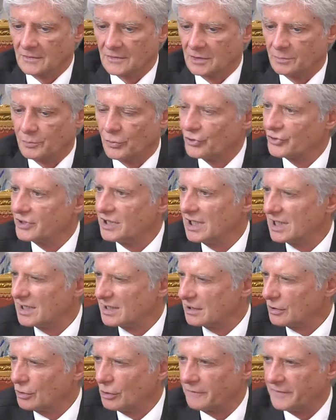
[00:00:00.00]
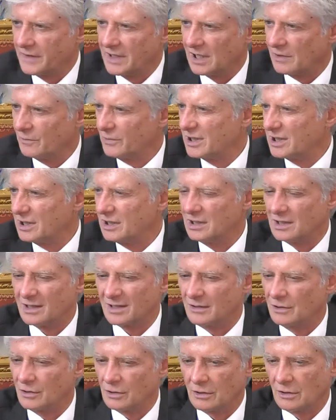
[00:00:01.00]
Bosnia Herzegovina, which is
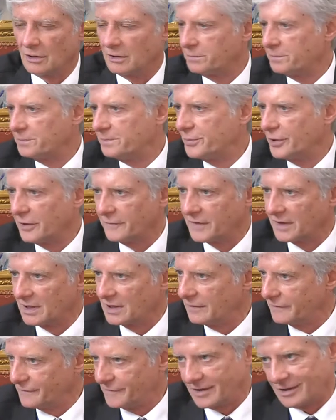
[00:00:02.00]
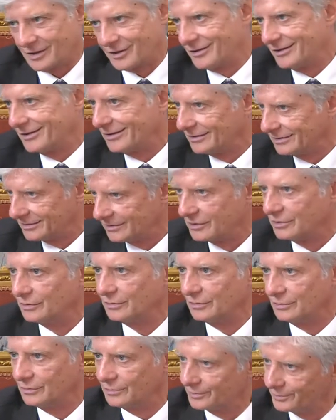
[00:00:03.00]
not perfectly functional, to
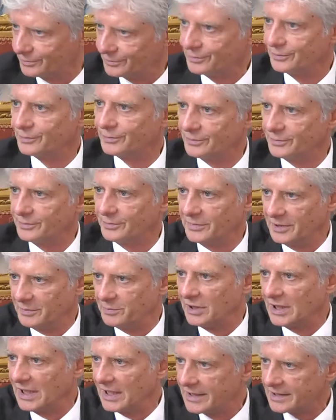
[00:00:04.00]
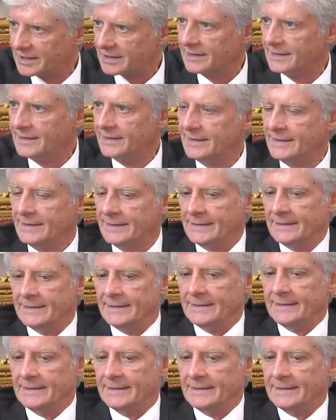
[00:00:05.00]
be polite. Mm -hmm.